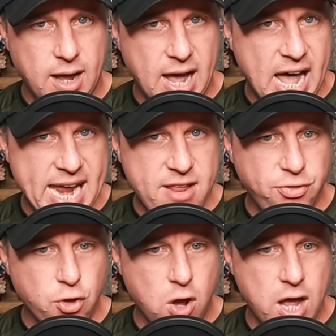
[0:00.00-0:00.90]
I
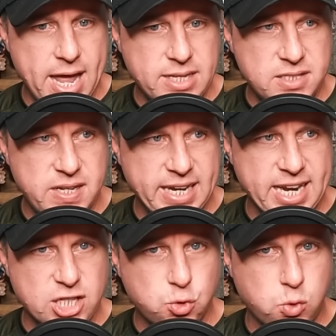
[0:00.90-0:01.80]
thought
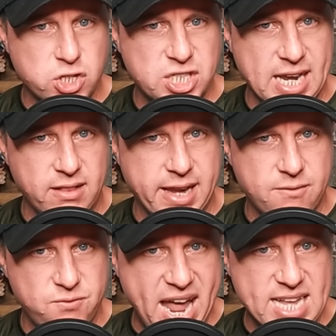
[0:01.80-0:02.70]
tickets were
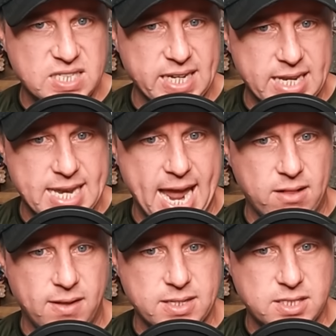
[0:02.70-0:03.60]
selling fast in
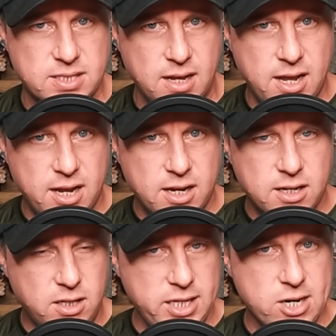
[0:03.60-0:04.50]
Dallas.
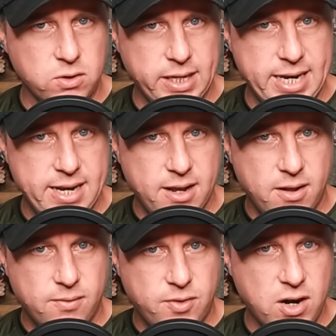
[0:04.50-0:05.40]
Clearly,
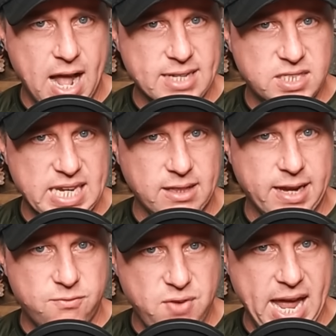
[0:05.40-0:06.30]
they're not
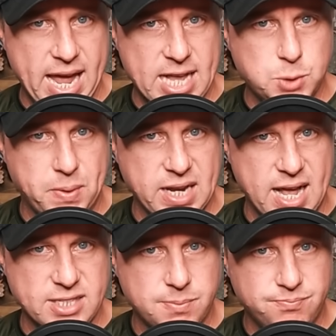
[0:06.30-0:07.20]
selling fast
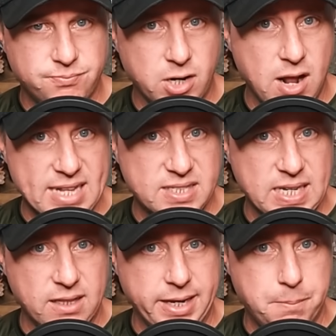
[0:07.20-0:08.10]
because they're not
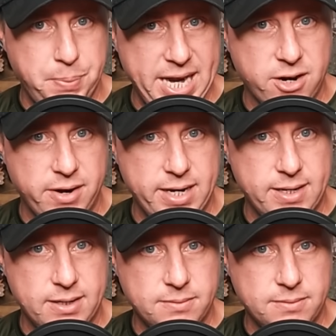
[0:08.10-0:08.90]
selling, period.